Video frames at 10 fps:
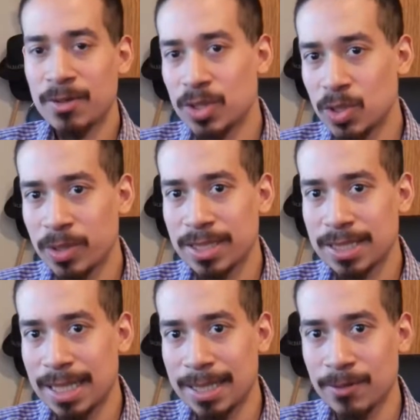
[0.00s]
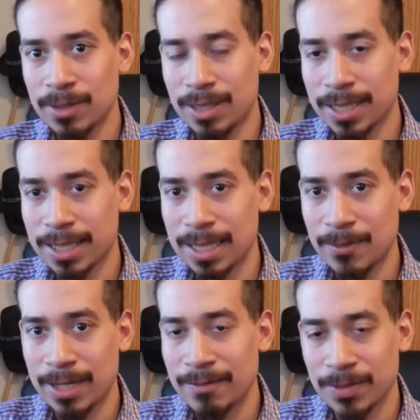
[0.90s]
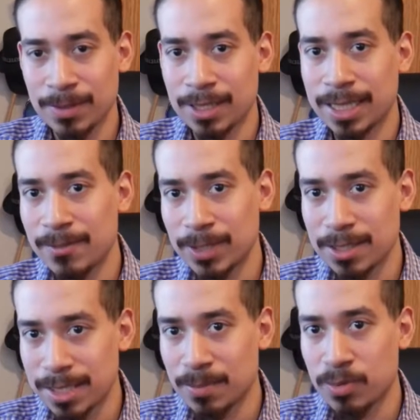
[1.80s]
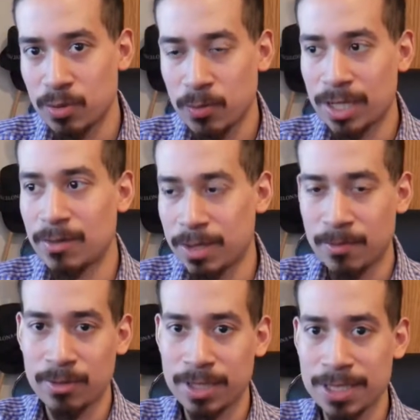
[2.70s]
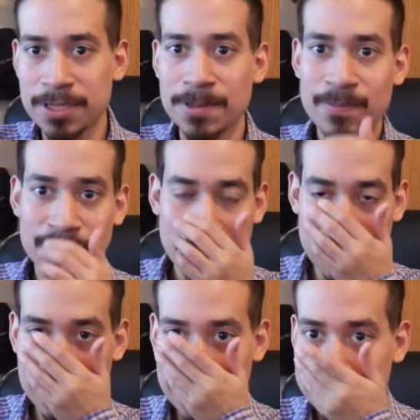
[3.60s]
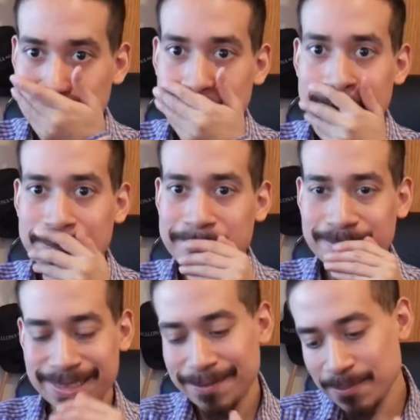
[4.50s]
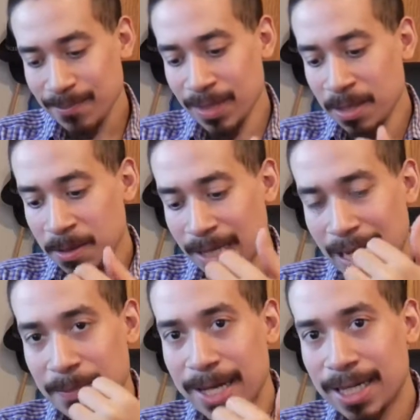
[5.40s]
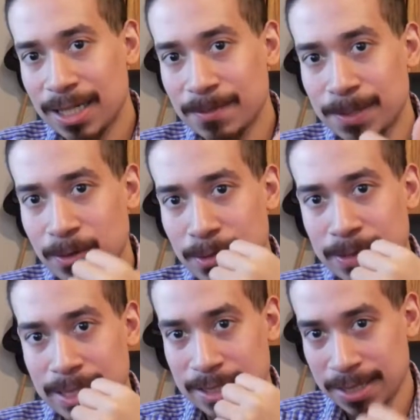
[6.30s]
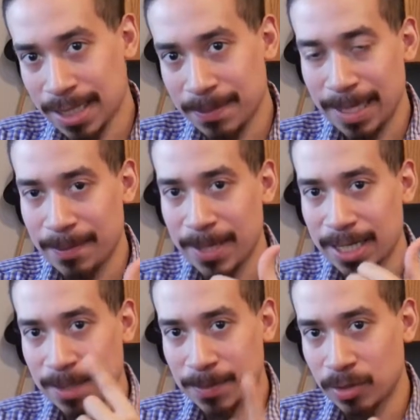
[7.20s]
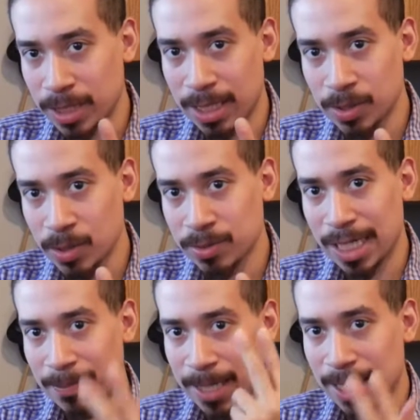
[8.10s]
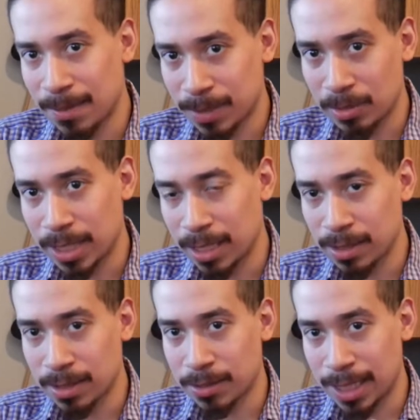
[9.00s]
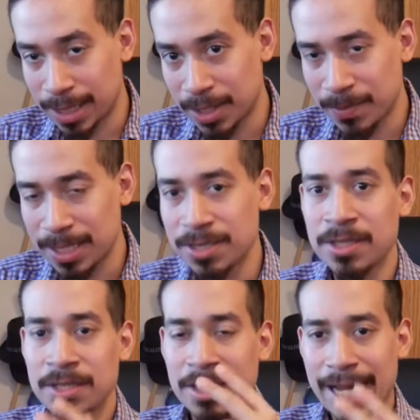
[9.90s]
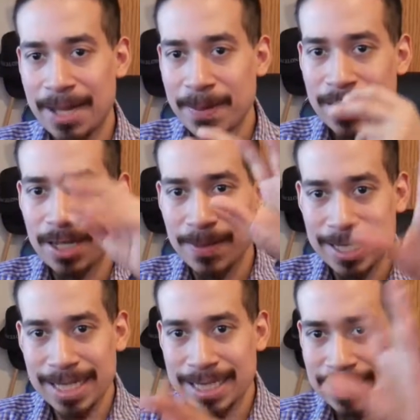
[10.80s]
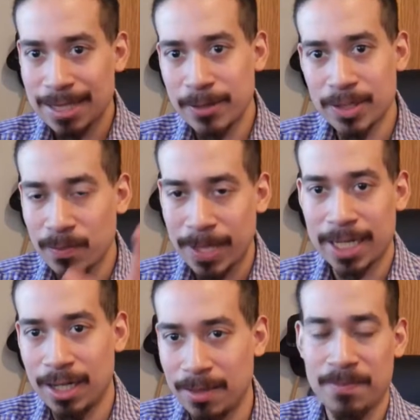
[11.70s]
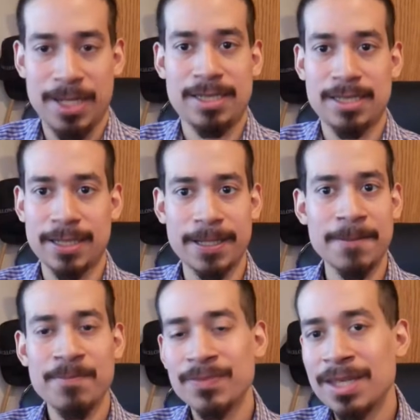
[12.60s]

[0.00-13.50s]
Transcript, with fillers: I would do is I will log, I will have them log in with the temp profile, whatever it is. Um, I back up their desktop, I back up their downloads, I back up their, do their documents, I back up anything that we don't back up, basically.